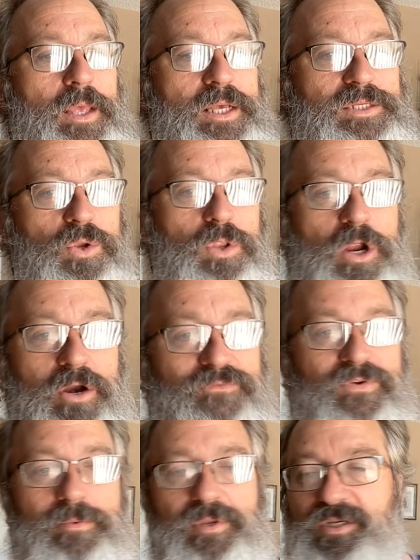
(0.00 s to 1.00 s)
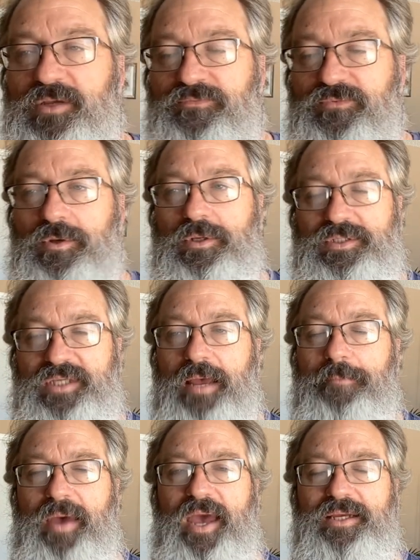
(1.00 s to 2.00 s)
So learn from the uh,
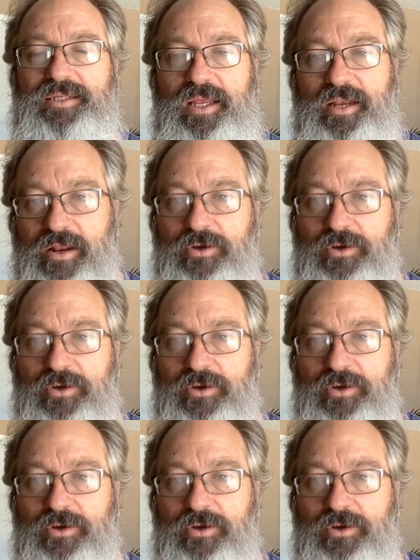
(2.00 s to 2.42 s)
setbacks and